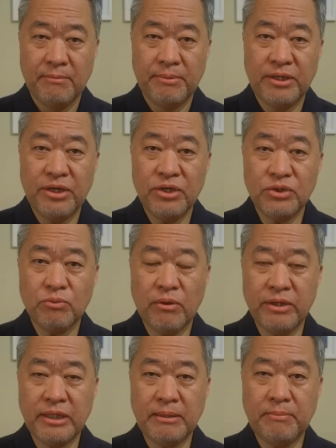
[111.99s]
But here's
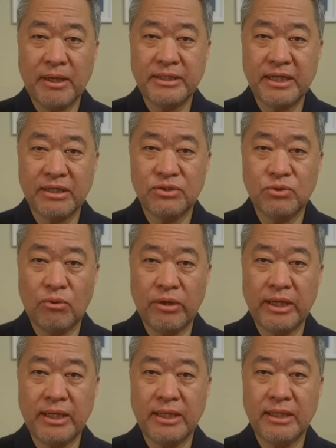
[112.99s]
where the Patek
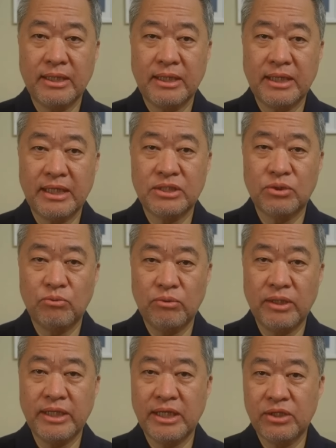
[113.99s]
story gets
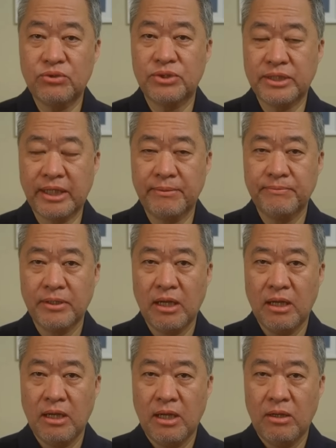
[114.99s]
really interesting.
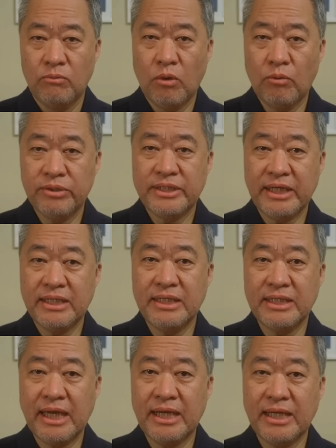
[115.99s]
What we're seeing in
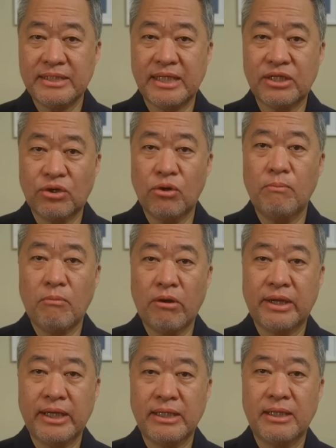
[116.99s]
the data is that the current
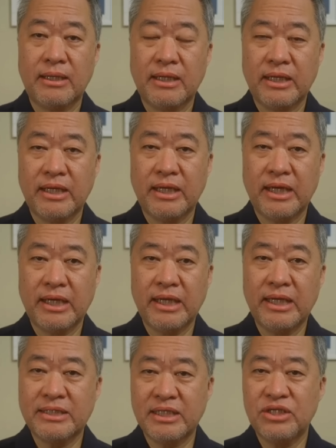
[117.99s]
market
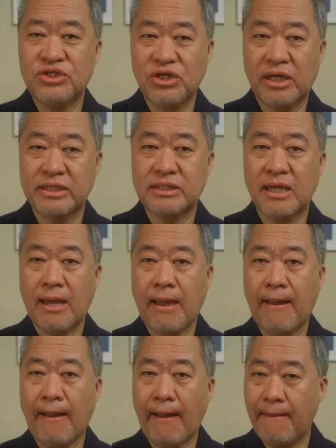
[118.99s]
isn't just,
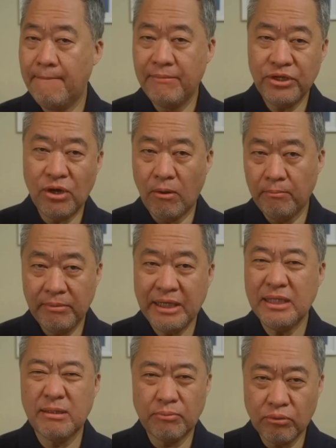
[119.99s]

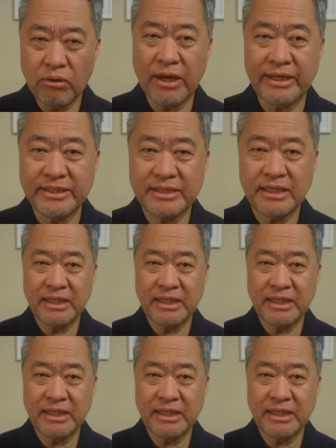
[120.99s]
meeting the price.